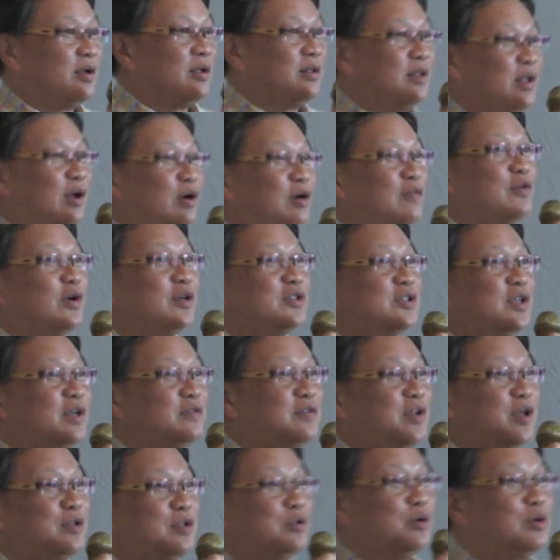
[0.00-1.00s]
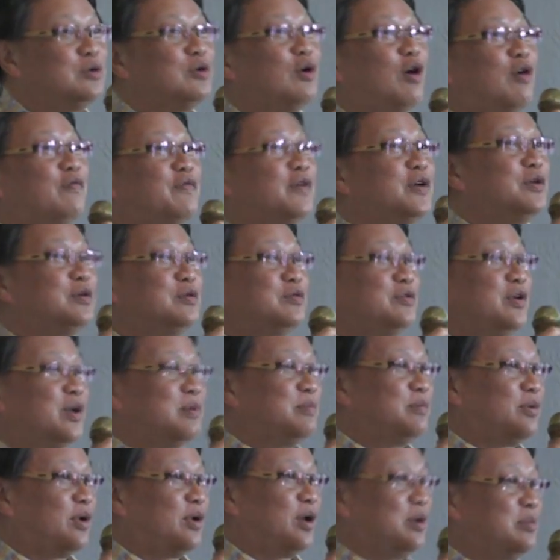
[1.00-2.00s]
Now, of course, if they don't offer you
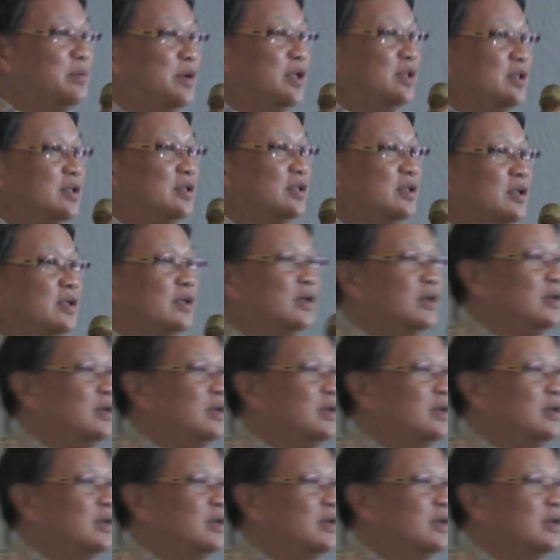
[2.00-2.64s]
re-employment,